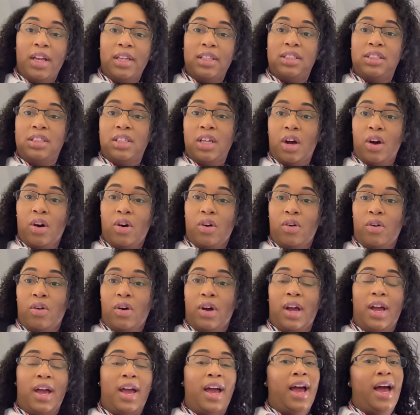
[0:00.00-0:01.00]
So
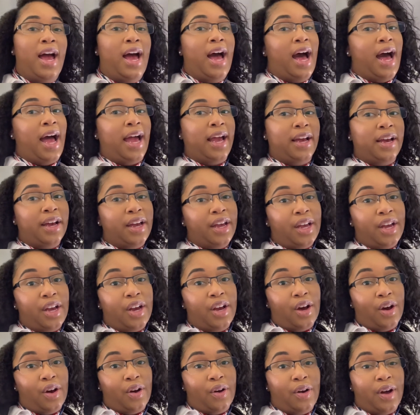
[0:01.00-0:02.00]
I couldn't
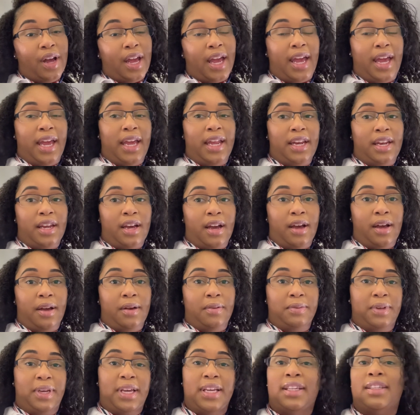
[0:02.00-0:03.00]
go
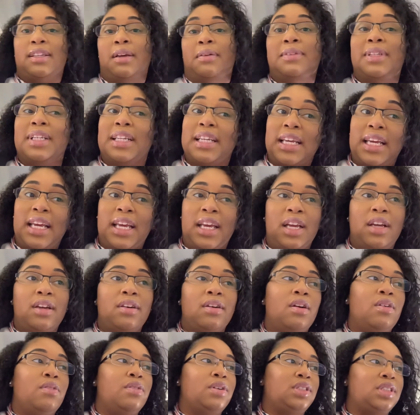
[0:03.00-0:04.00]
and get something to eat,
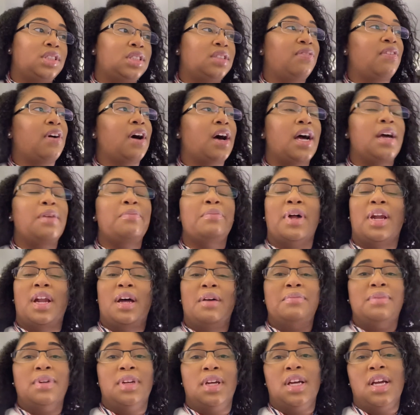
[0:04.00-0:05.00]
which is fine, but
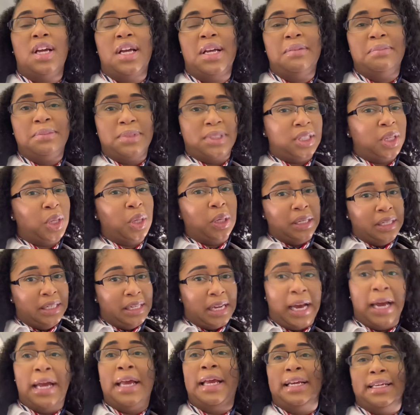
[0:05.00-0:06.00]
I'm slowly
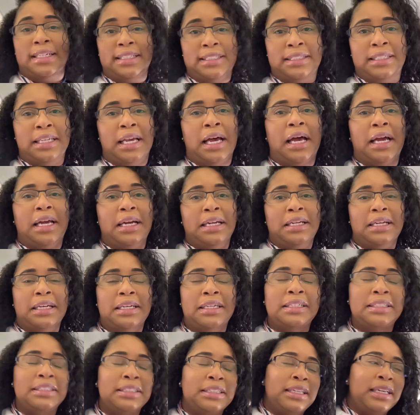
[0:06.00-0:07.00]
dying inside.
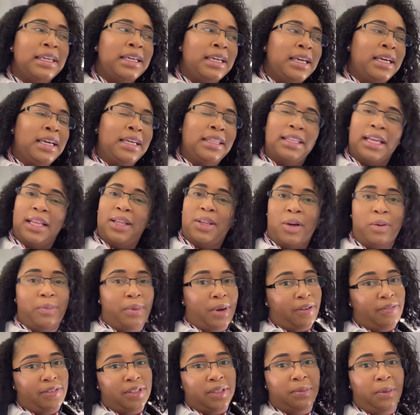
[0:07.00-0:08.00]
That little
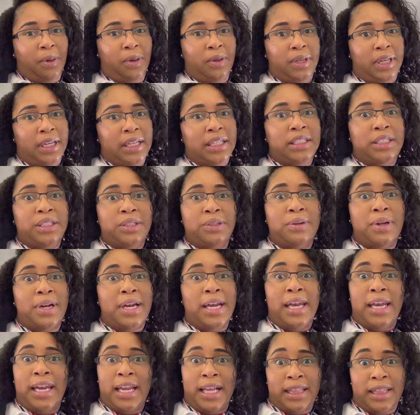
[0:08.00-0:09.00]
breakfast bowl didn't do
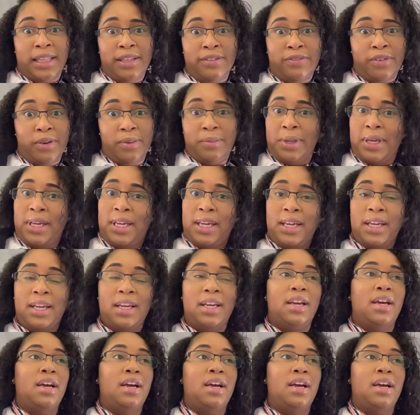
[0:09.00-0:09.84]
nothing for me.